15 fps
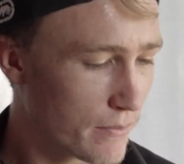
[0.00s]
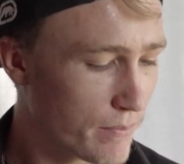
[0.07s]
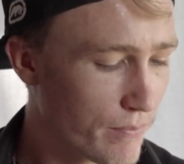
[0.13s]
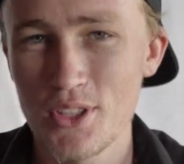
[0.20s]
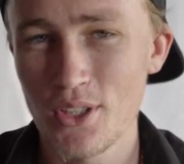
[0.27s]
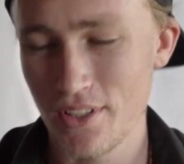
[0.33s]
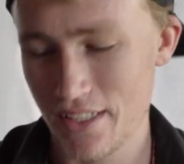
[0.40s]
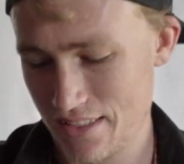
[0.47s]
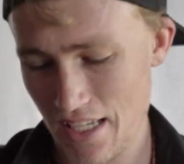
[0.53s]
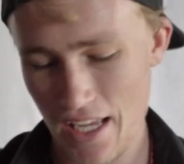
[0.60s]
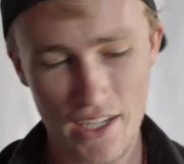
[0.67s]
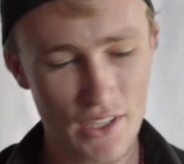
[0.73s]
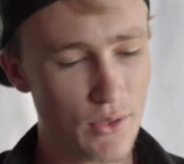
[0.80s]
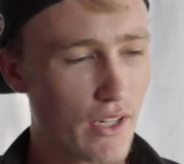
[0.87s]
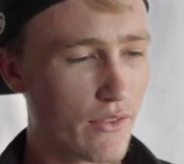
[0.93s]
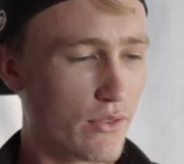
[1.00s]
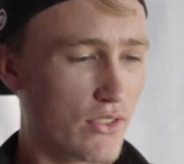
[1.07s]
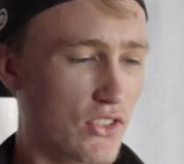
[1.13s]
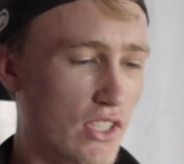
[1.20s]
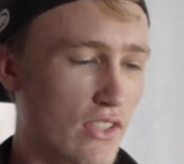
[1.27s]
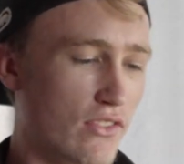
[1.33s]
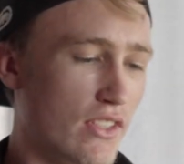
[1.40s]
I'm so excited to have
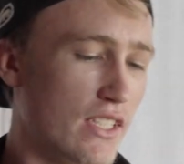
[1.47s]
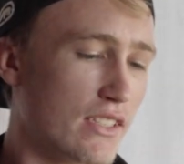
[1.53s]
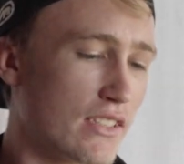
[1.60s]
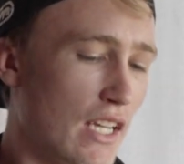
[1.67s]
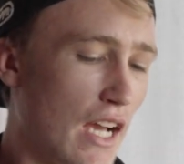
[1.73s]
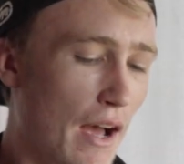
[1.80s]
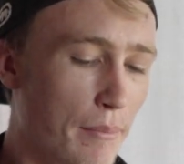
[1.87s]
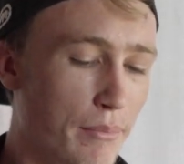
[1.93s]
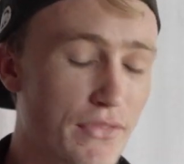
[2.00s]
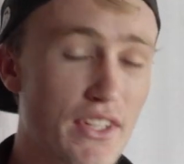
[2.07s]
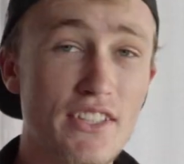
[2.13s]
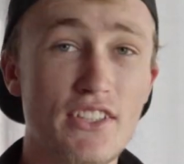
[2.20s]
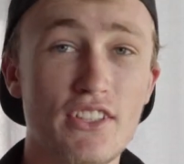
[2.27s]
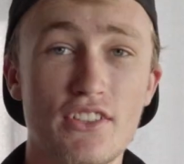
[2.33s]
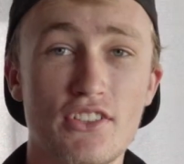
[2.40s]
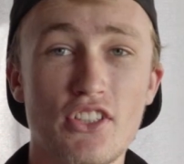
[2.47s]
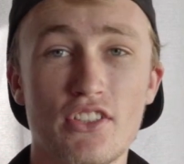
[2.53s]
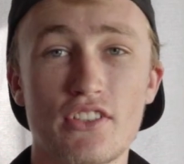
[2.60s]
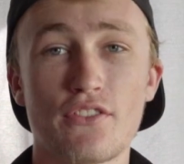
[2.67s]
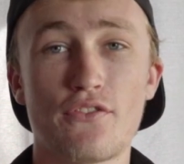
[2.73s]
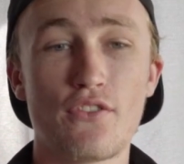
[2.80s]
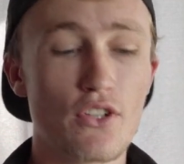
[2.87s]
received these. This is
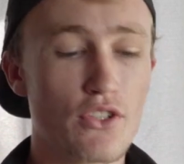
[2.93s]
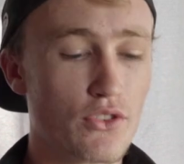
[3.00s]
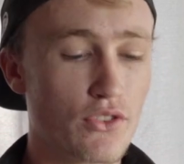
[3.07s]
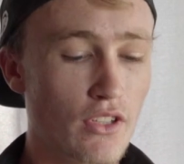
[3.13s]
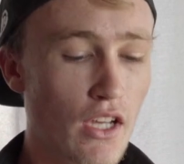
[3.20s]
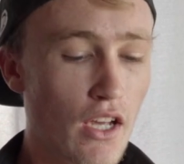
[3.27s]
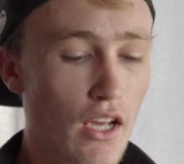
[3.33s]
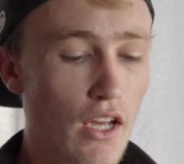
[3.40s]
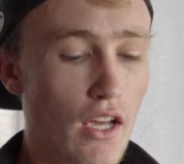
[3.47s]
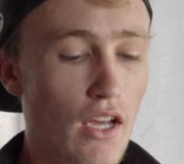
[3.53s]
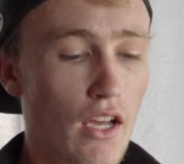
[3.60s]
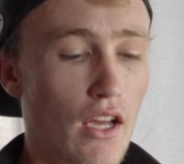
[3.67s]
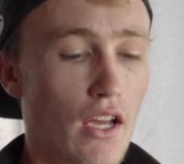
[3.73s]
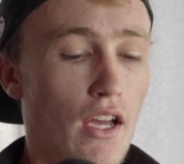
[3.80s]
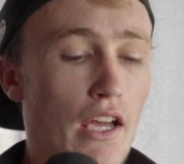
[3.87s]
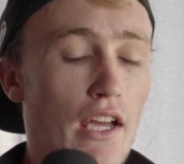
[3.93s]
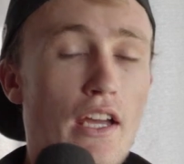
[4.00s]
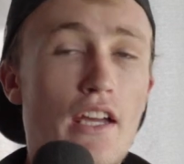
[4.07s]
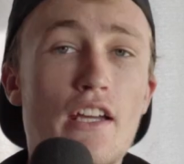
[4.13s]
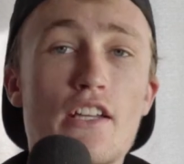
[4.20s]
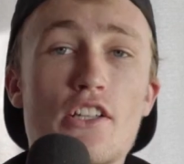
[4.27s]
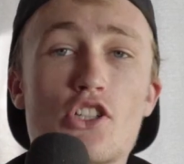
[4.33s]
just the first
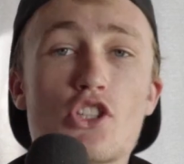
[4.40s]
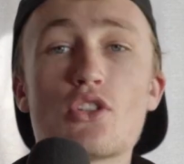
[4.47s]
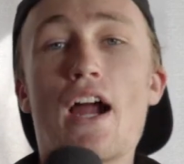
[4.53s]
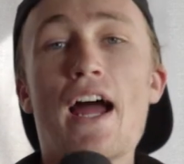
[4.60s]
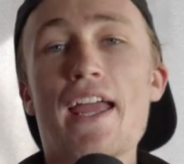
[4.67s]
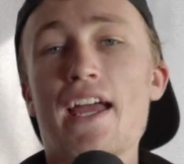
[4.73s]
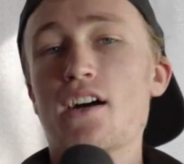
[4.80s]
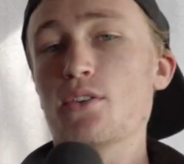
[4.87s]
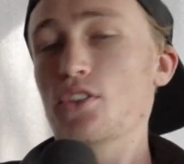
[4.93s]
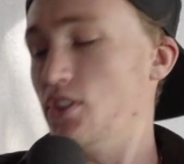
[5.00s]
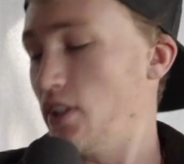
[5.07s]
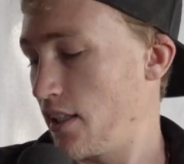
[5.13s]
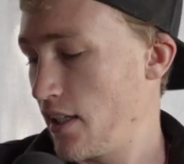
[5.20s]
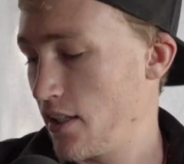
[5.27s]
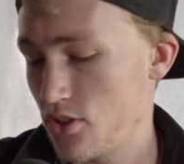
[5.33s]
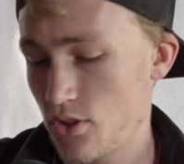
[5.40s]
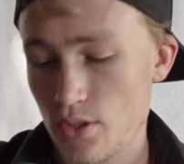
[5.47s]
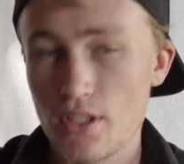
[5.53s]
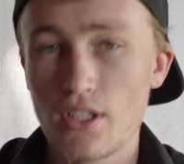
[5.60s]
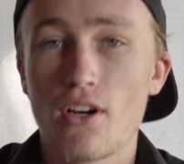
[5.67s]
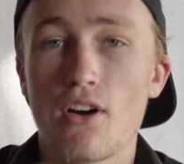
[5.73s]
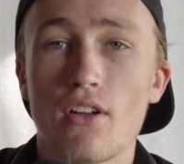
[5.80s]
tryouts, I guess you
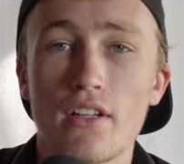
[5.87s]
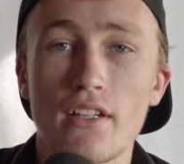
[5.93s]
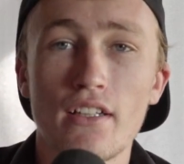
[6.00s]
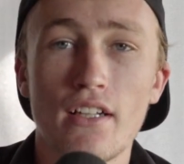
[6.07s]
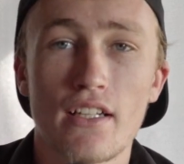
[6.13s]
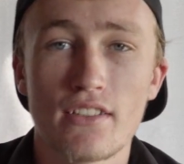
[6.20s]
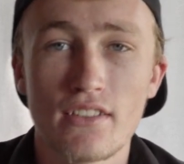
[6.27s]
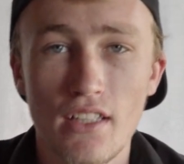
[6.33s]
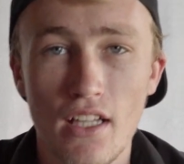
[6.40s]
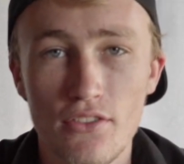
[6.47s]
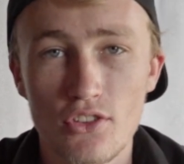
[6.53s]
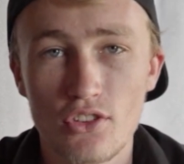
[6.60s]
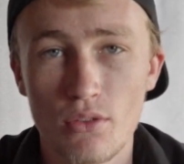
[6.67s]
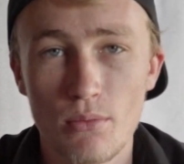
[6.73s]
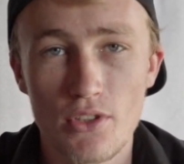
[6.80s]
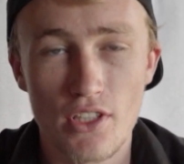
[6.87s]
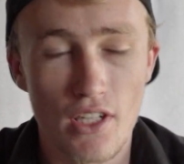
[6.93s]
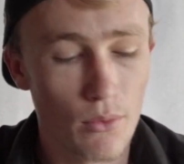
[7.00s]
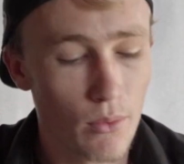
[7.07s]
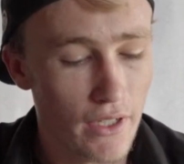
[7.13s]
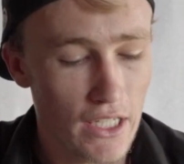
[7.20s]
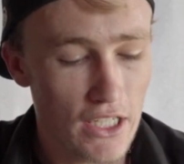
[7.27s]
can call it. I still have so much that
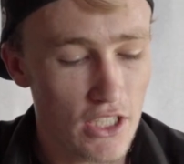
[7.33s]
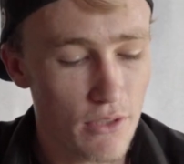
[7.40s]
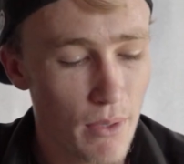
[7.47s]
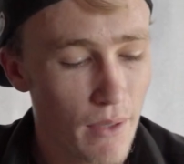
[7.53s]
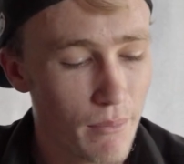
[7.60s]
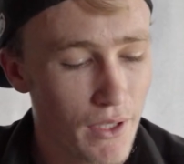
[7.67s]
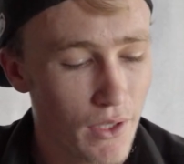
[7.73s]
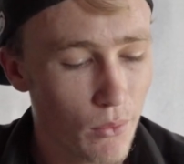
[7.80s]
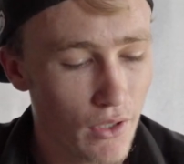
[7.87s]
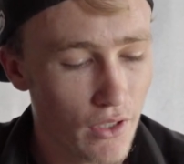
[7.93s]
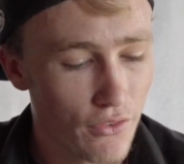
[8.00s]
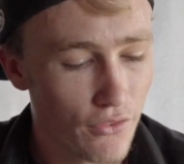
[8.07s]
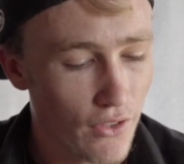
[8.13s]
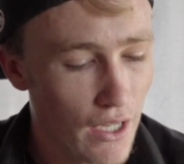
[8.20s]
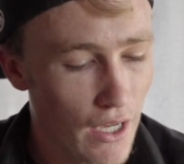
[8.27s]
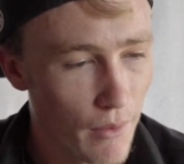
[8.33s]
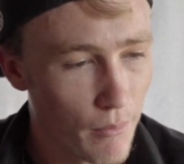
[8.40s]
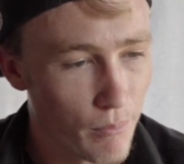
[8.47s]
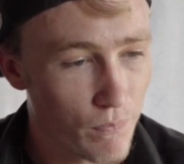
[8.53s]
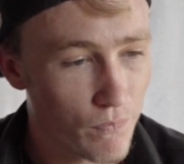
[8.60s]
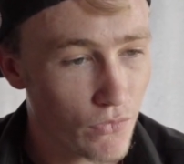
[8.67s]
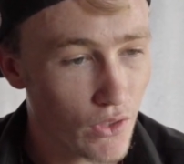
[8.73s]
I want to experiment with
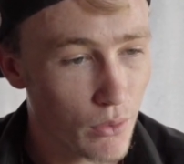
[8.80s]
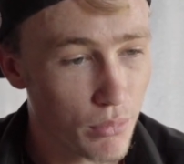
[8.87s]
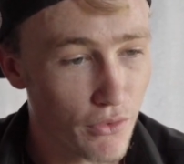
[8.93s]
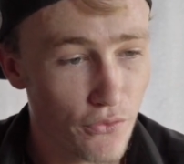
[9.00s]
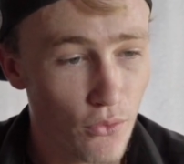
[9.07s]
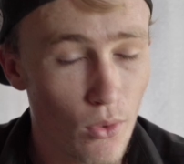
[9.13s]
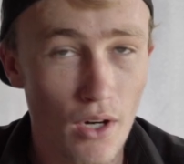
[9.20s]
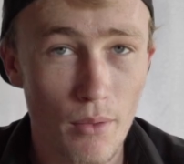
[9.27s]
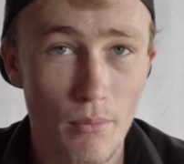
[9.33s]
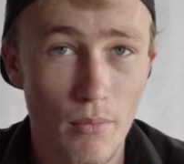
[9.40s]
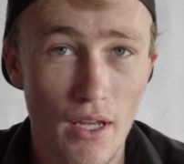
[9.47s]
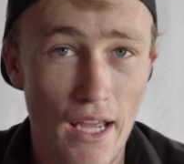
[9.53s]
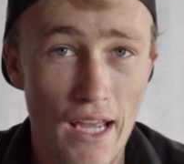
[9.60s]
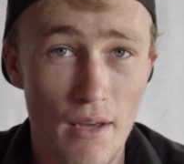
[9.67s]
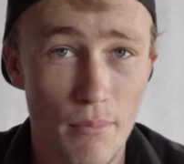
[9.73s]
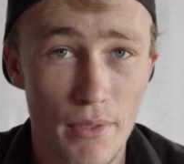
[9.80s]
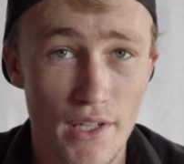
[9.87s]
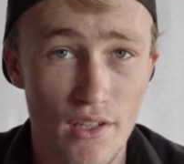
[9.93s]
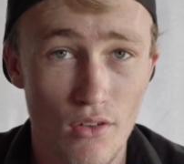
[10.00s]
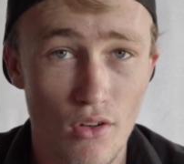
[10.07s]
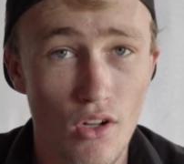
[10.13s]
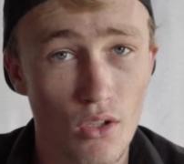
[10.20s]
before I'm happy
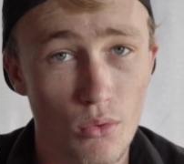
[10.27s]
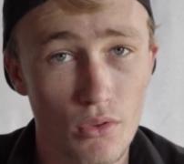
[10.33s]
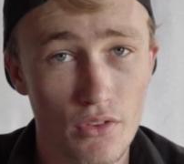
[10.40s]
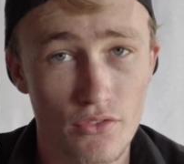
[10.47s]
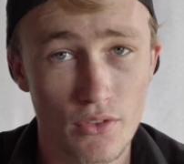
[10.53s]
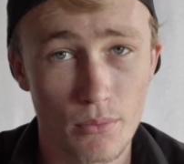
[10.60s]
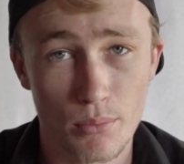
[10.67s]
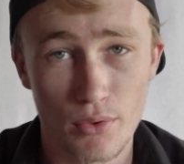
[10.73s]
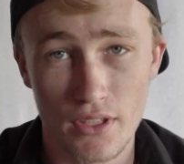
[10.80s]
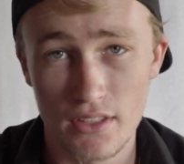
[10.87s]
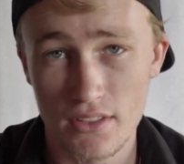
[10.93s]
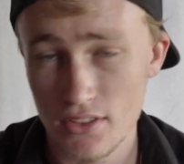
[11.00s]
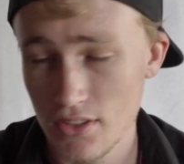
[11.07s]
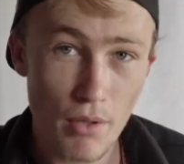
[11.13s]
at all with the prints.